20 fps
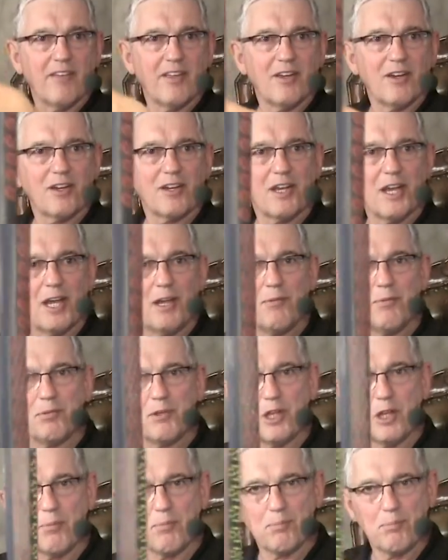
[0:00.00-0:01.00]
Okay,
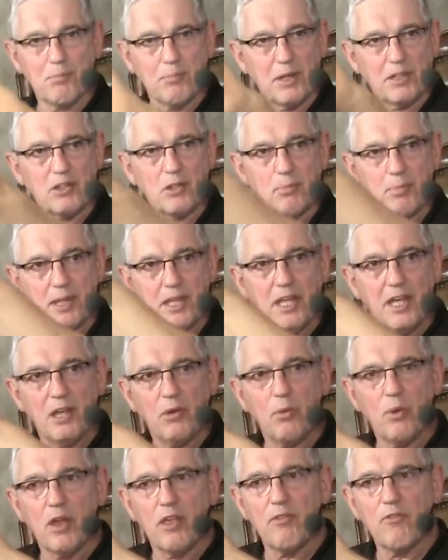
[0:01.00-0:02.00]
but to begin
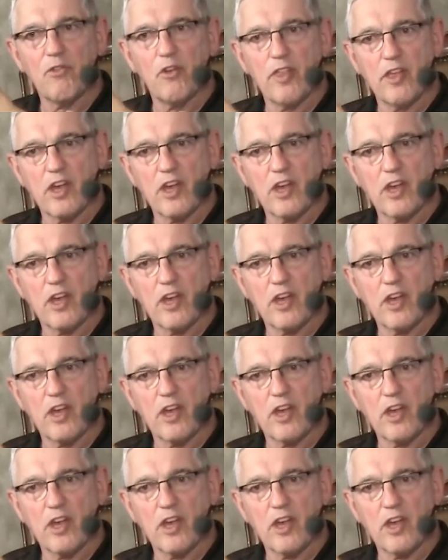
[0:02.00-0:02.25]
with, for the